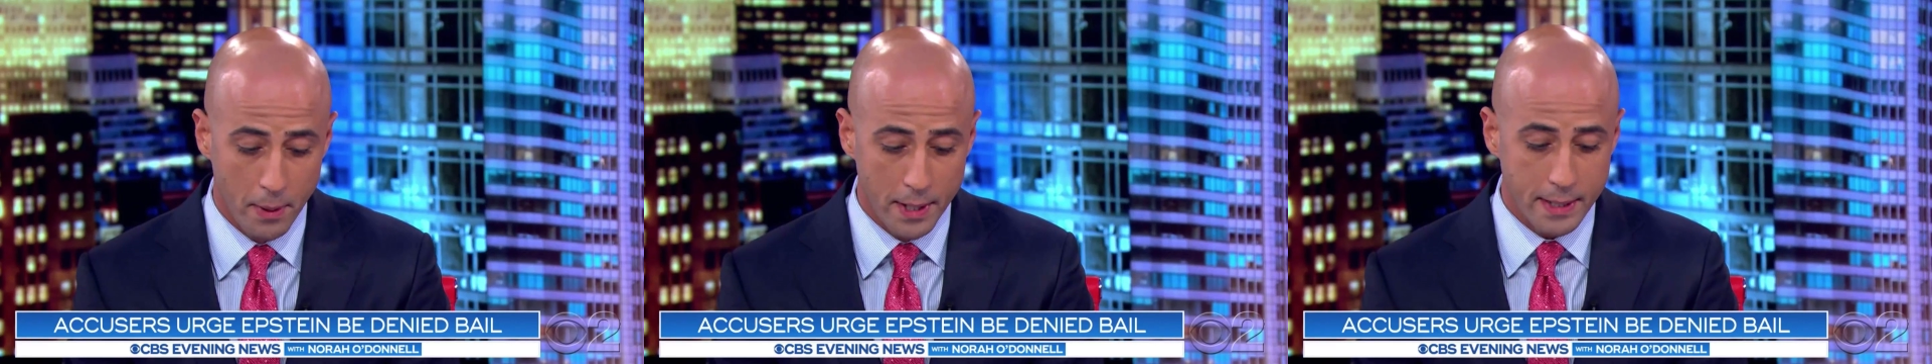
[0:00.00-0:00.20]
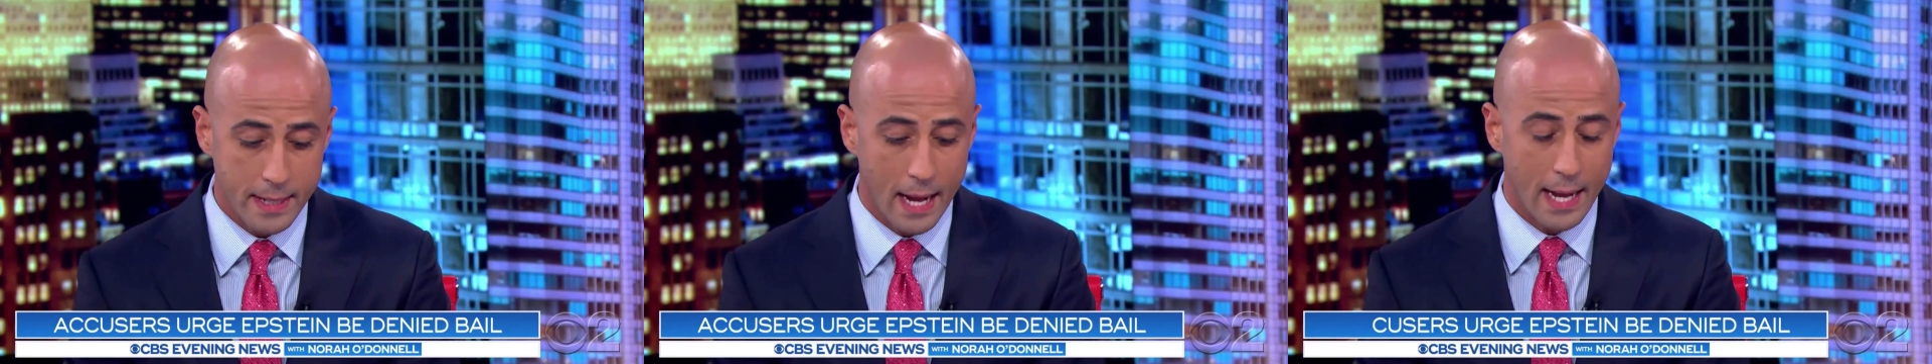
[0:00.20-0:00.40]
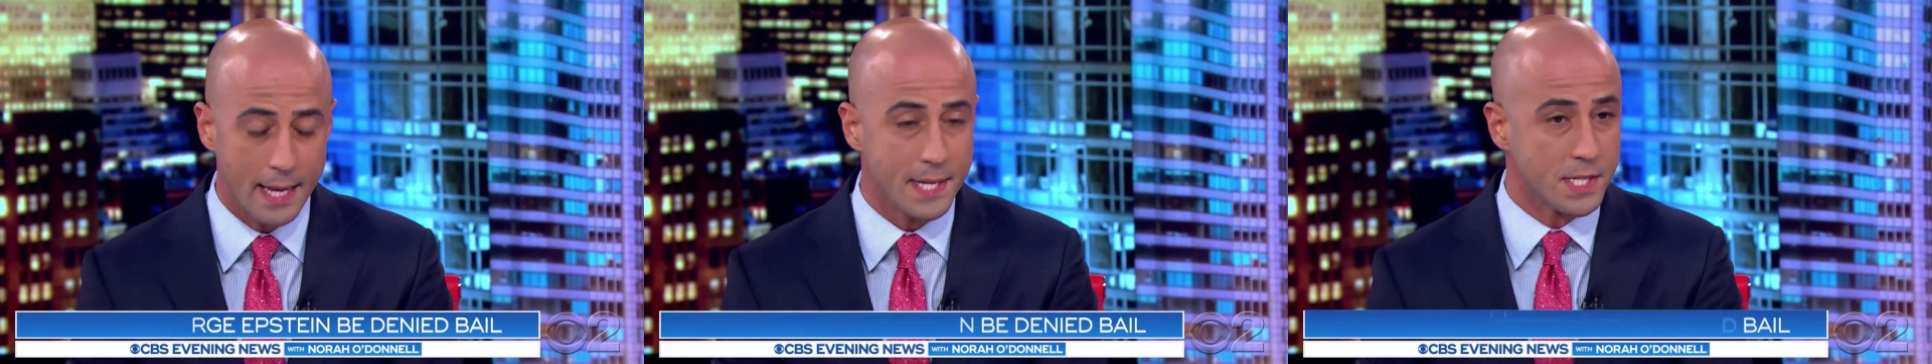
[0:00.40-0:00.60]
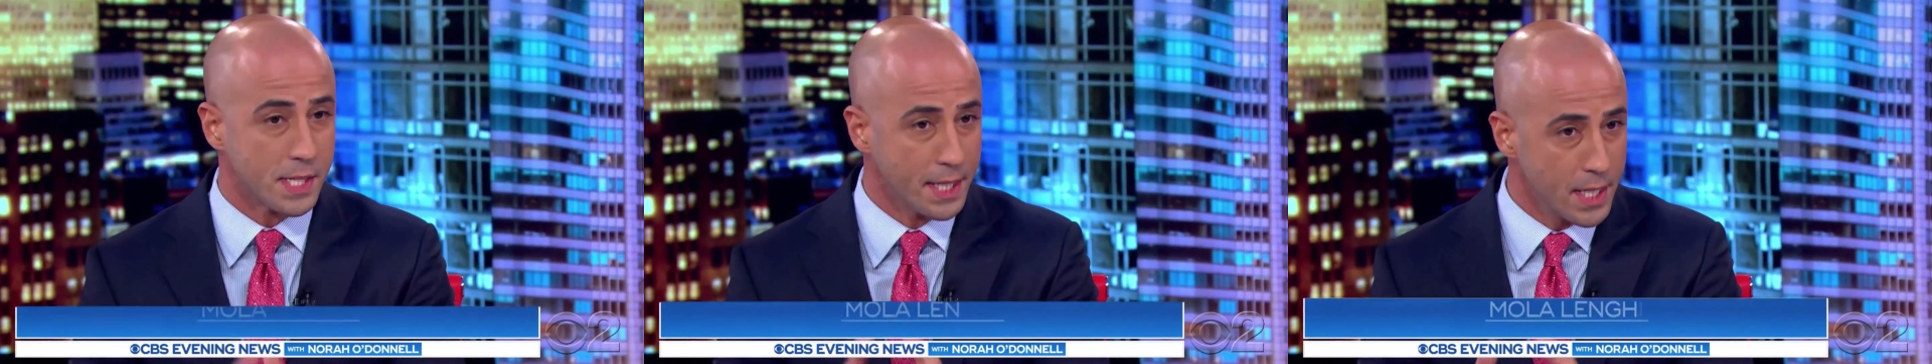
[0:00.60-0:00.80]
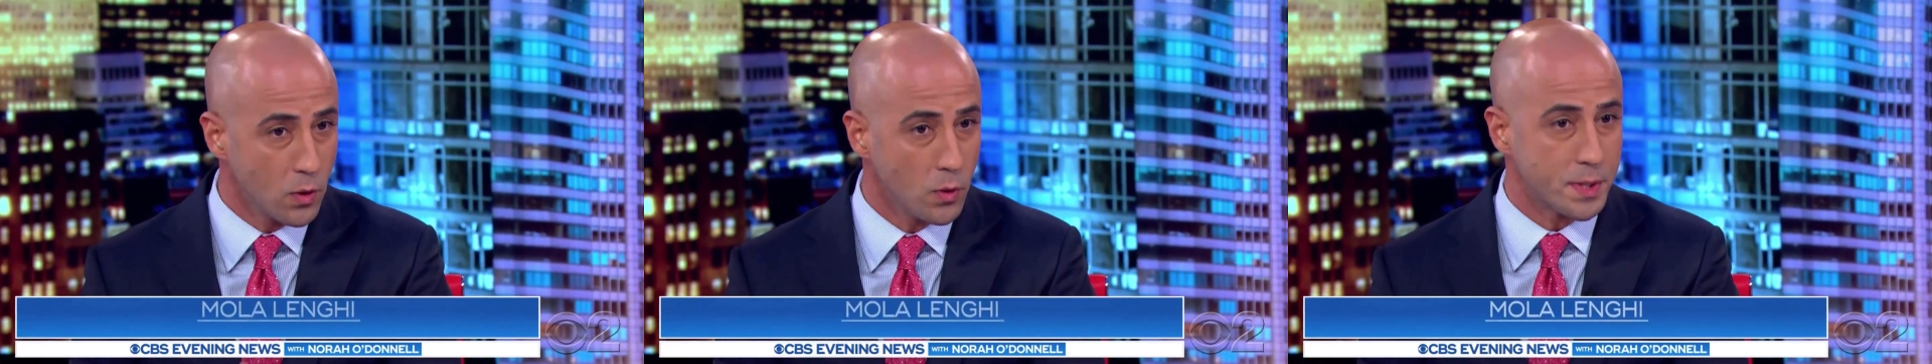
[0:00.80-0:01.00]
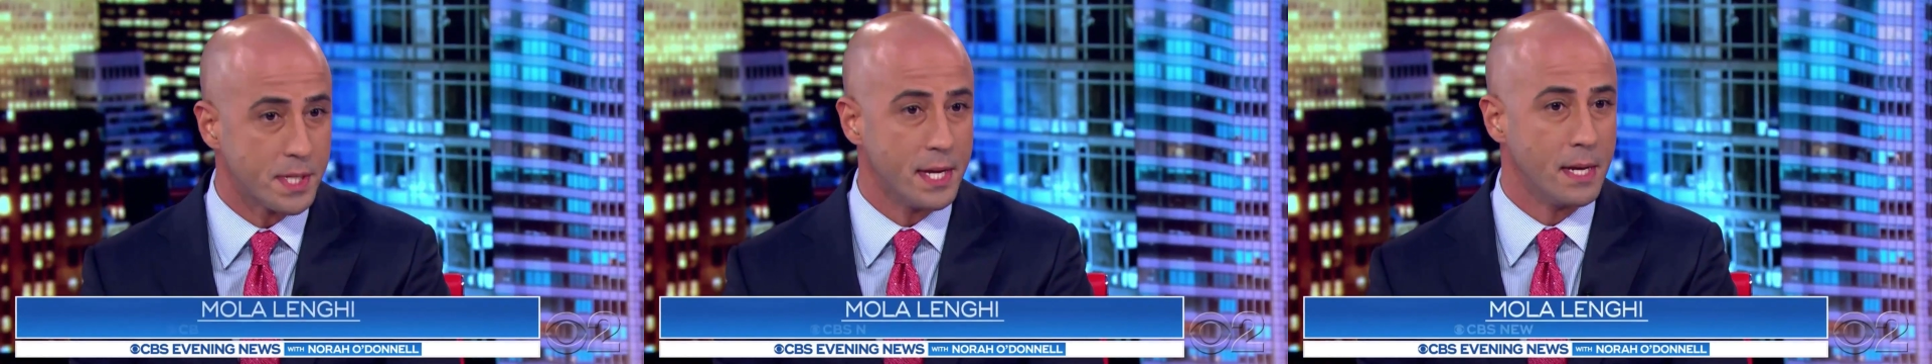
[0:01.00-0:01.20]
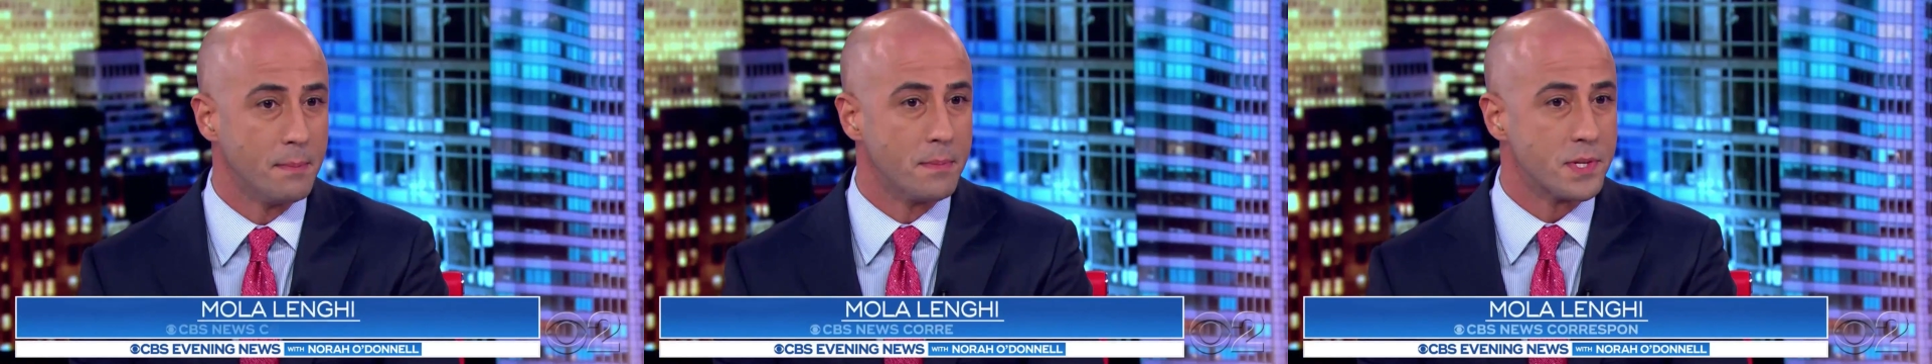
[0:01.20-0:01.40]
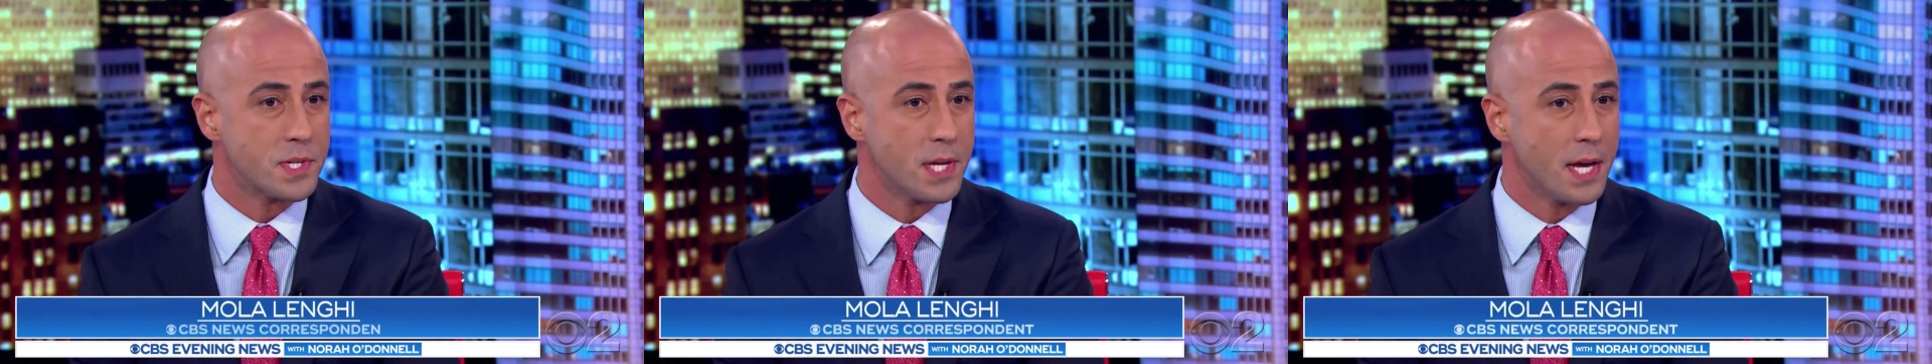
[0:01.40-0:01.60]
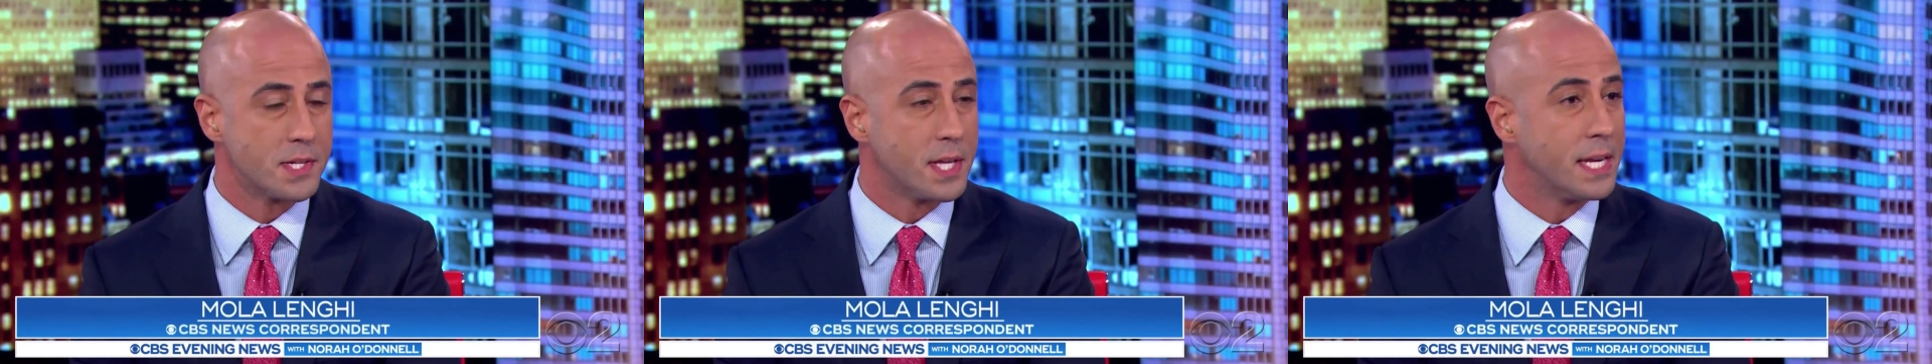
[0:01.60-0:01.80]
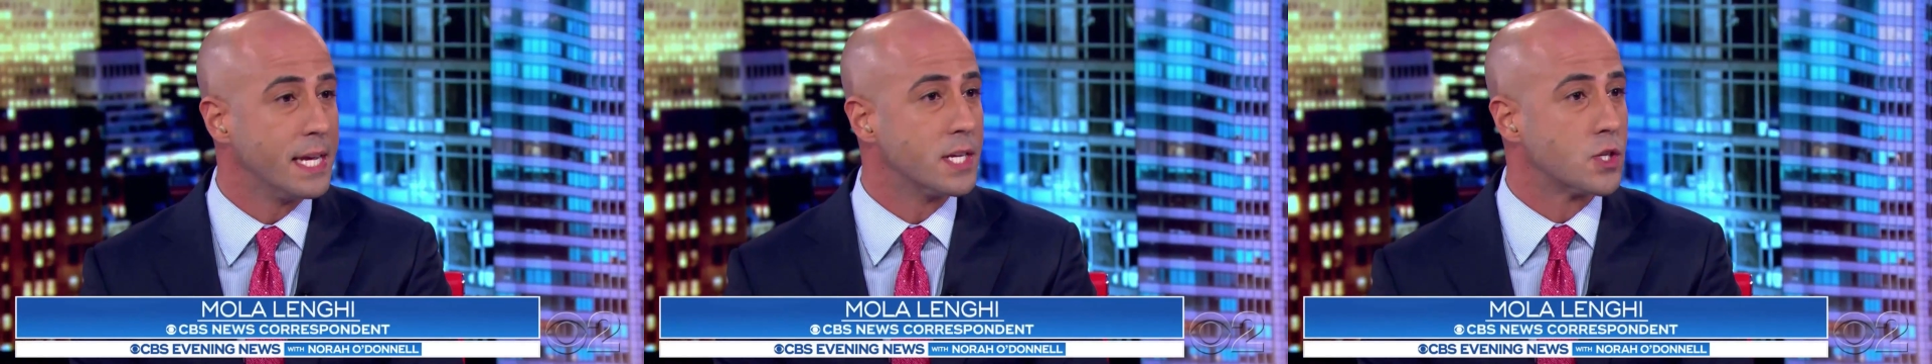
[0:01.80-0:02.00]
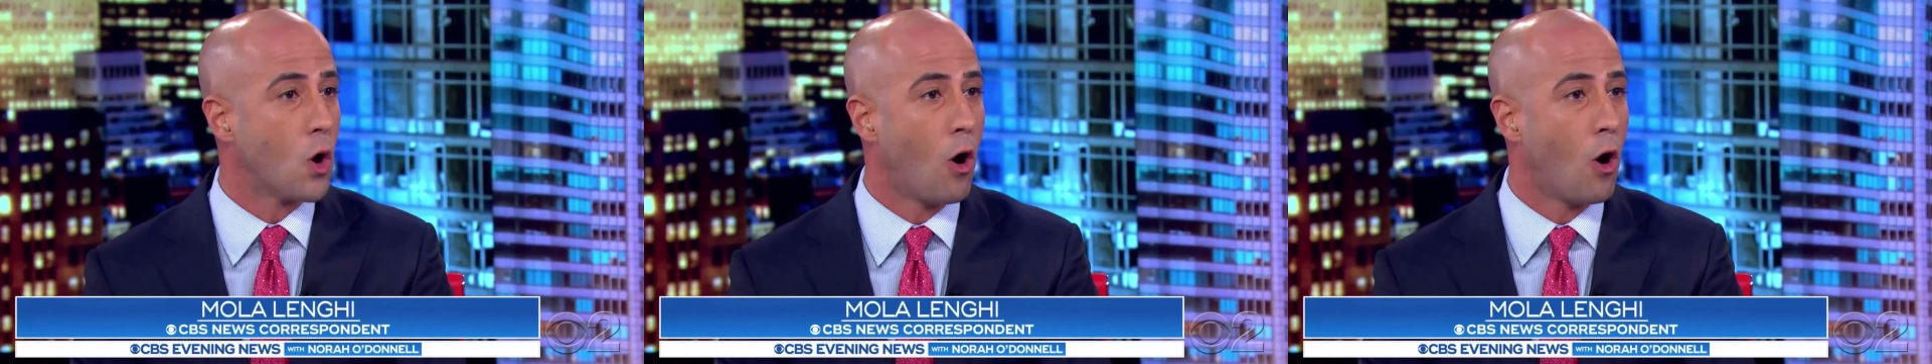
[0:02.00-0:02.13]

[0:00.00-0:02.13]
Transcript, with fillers: But uh, his legal team says that he has